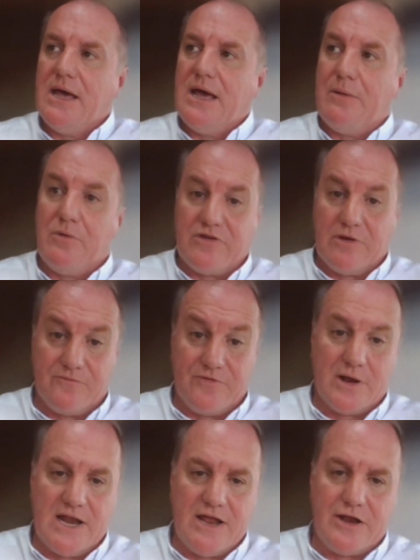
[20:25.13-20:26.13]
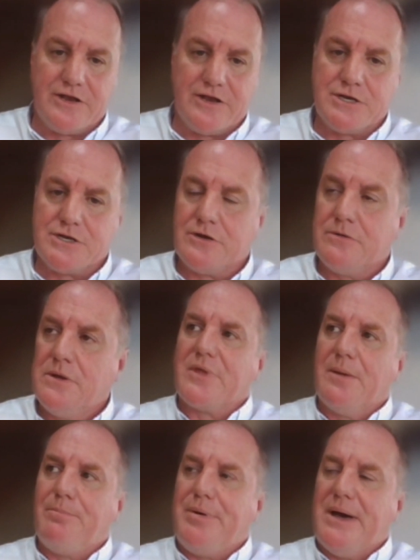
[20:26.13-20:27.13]
which I'm very glad I didn't do.
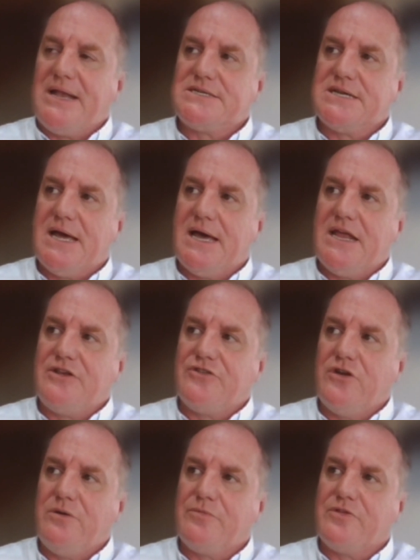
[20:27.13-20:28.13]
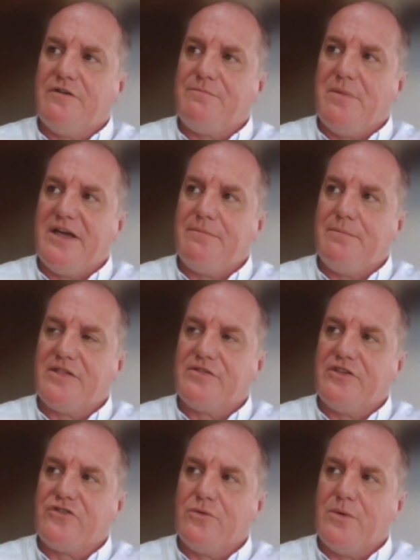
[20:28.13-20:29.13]
But in terms of my
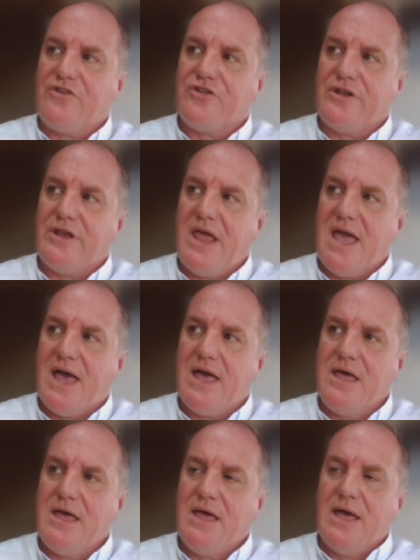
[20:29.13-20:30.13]
situation now,